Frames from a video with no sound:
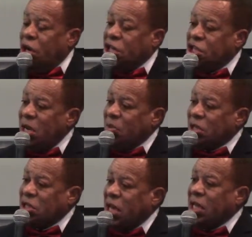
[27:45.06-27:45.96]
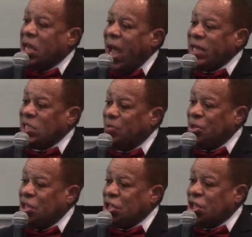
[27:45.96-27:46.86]
When a sheep gets in a cast
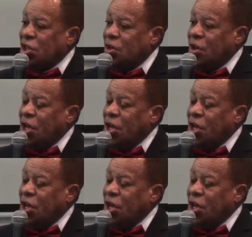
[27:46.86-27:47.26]
position,